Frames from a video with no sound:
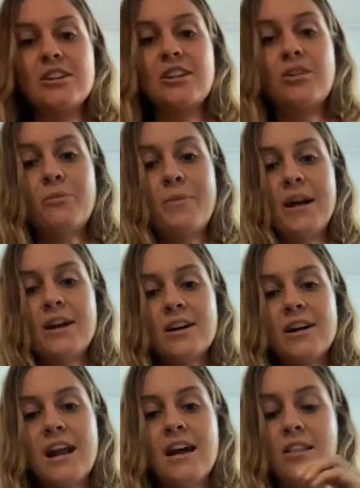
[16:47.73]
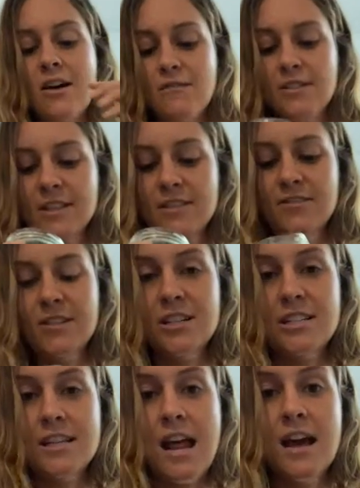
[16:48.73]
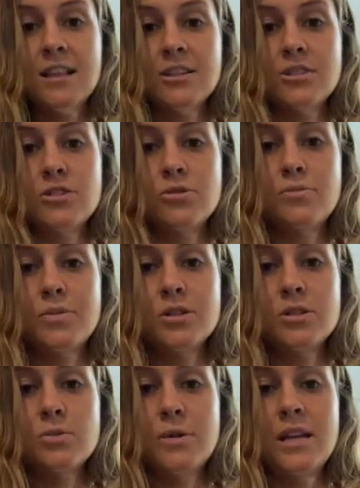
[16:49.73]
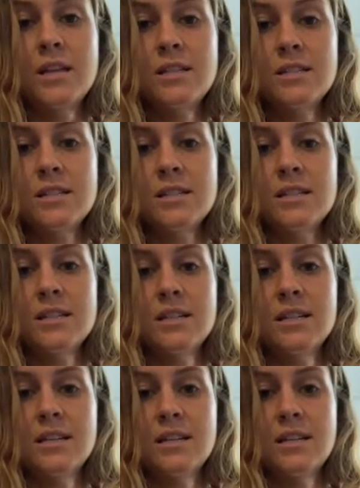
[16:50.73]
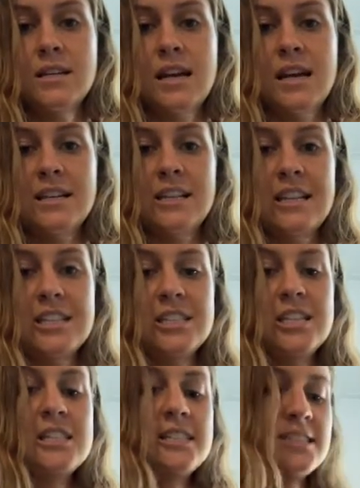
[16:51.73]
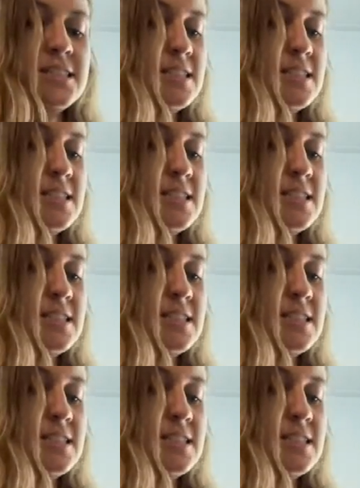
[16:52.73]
a little bigger and I love these for a snack. They're super sweet and delicious.